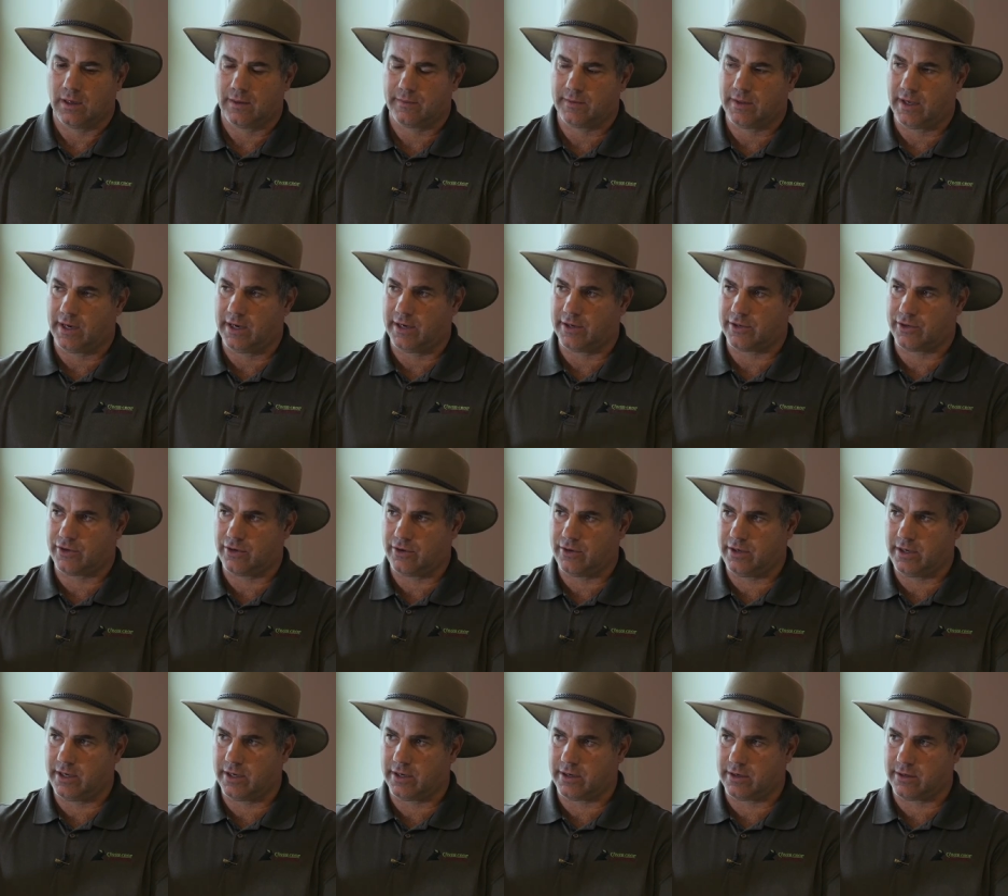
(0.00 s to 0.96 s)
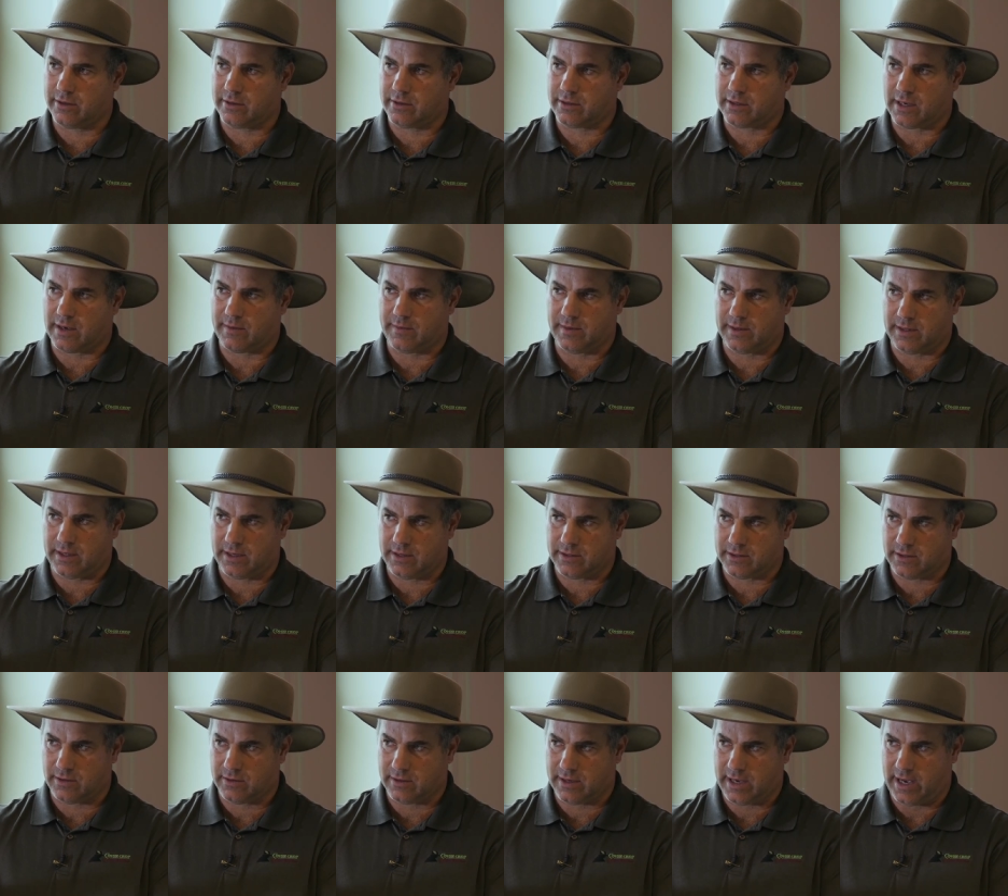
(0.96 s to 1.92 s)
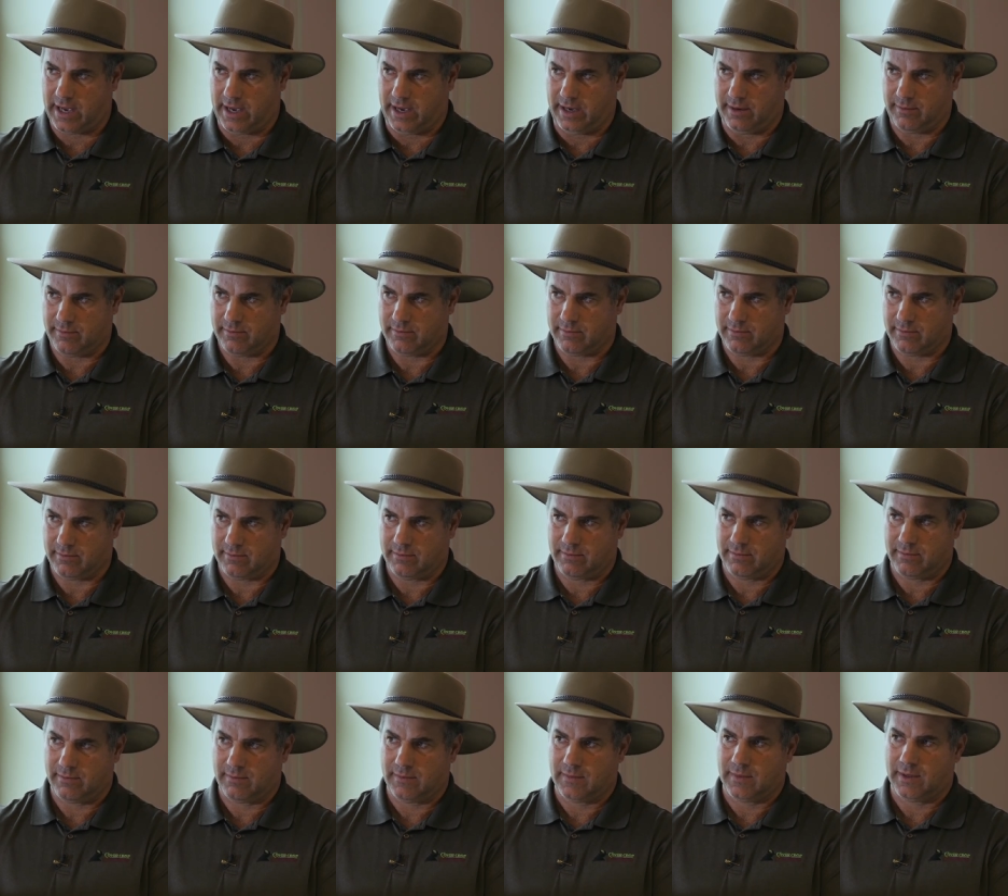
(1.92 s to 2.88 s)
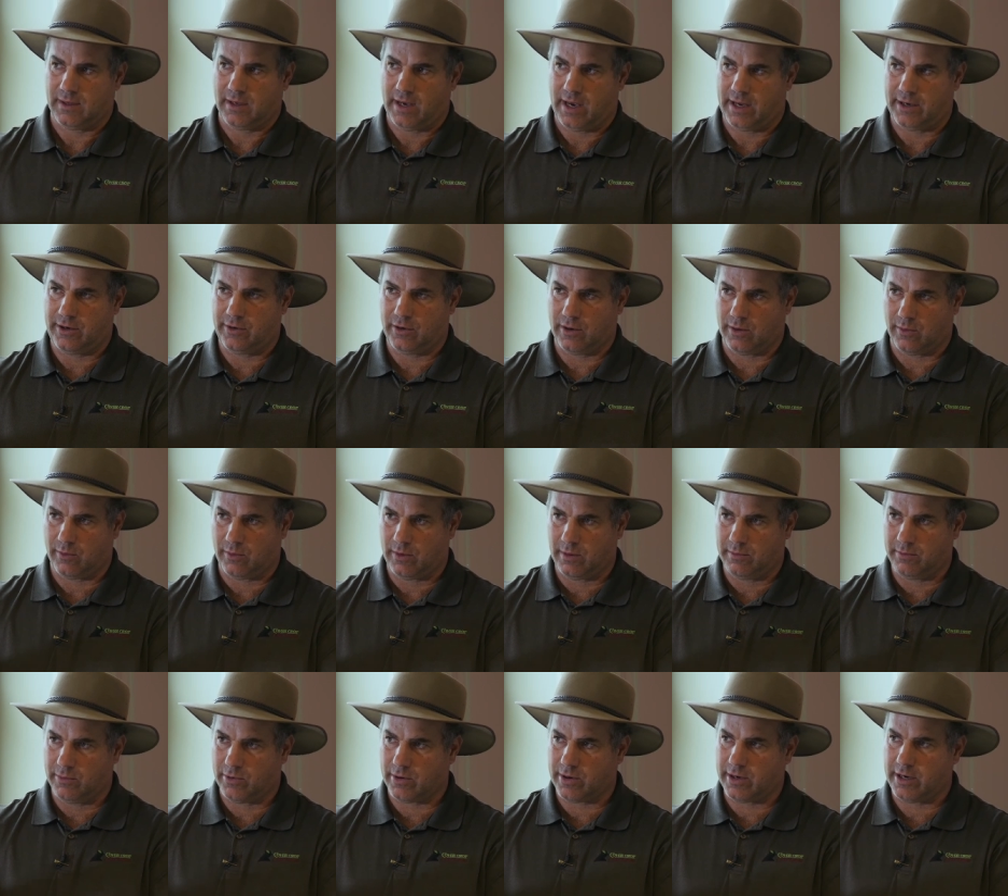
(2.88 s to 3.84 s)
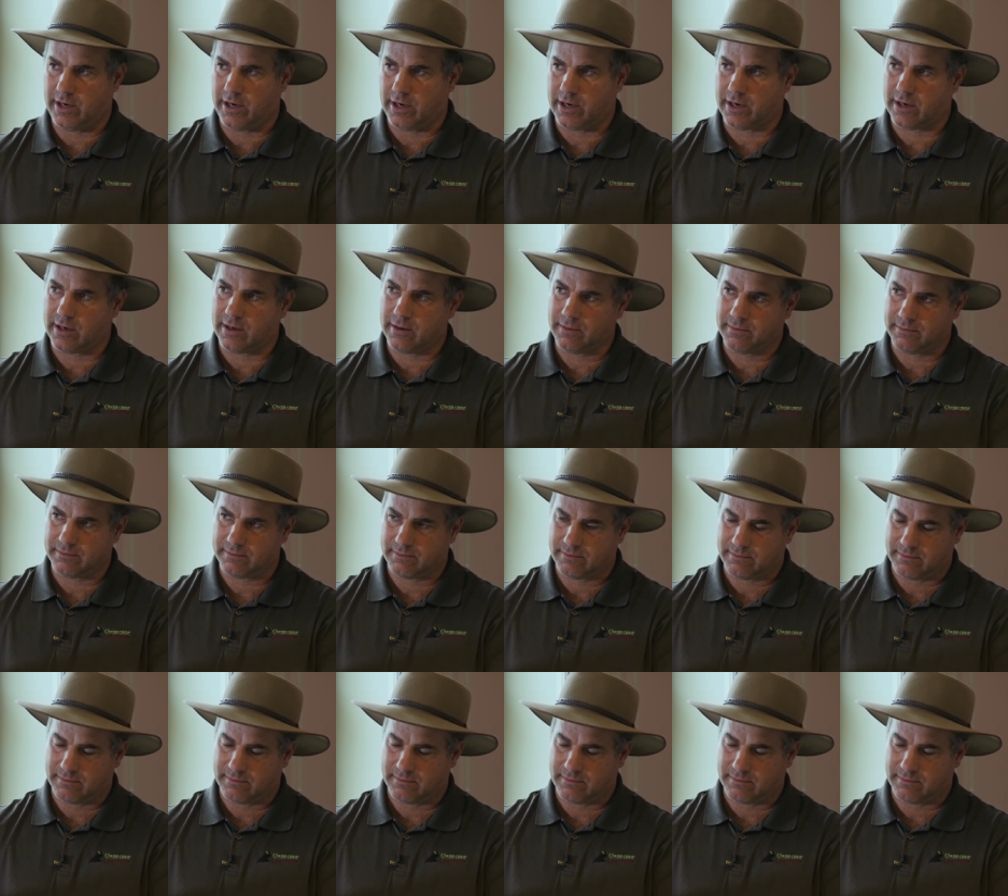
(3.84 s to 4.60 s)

I've done it two years, everything's okay. I do it one more year,